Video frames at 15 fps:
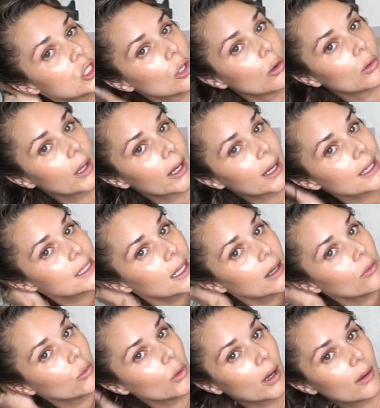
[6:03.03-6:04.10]
So like I said,
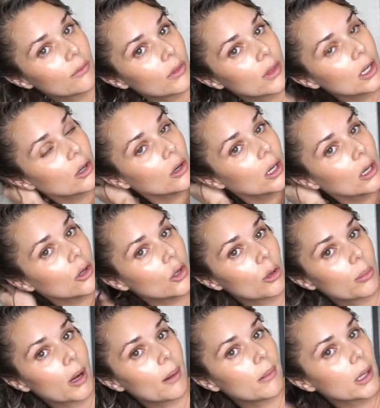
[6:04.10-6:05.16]
if you have thinner hair, you're
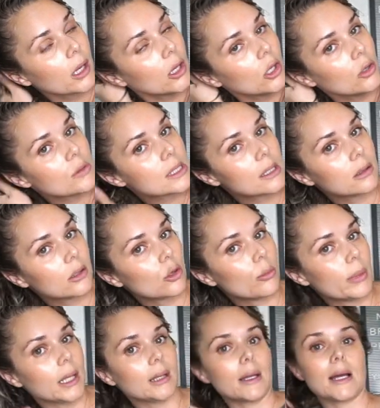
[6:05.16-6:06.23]
probably going to use a little
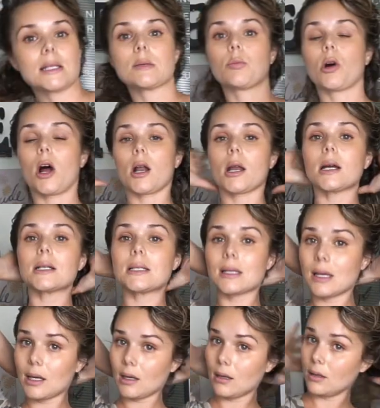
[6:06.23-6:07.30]
bit less product
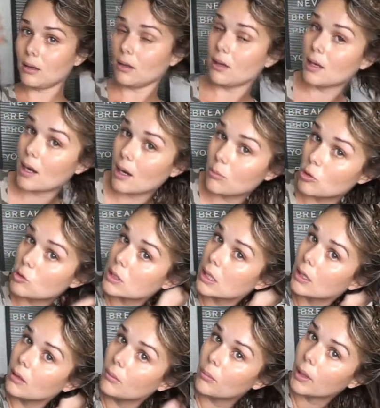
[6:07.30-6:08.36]
than I'm
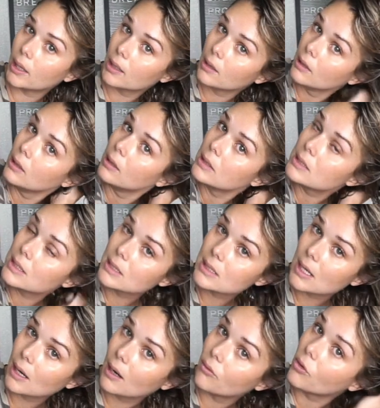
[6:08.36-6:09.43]
using. But since
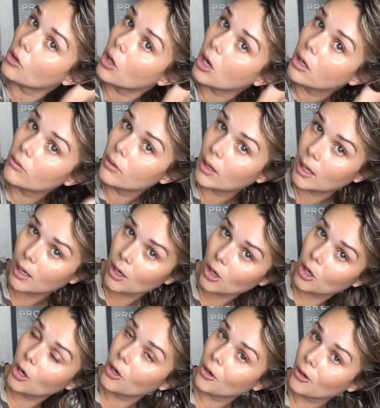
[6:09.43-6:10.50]
I have a lot of
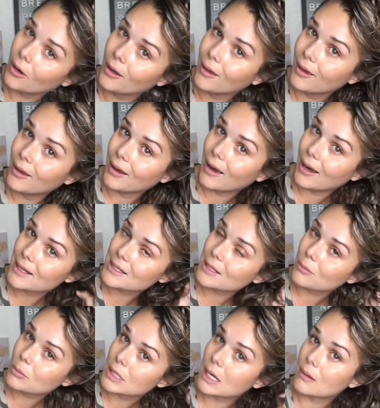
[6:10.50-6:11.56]
hair,
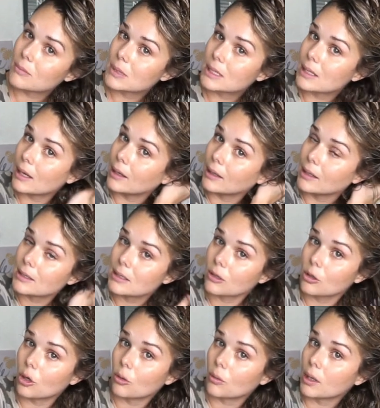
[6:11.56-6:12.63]
I need to
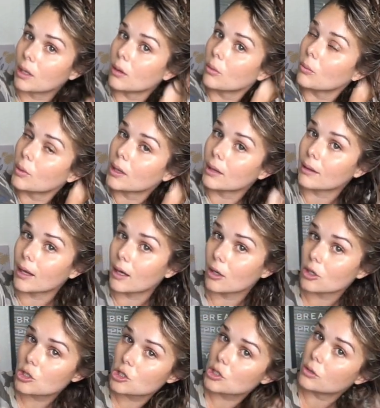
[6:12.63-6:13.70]
go in with
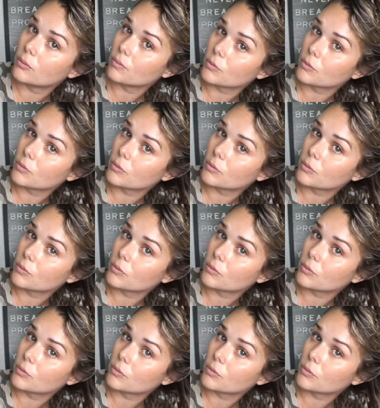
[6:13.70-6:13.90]
layers.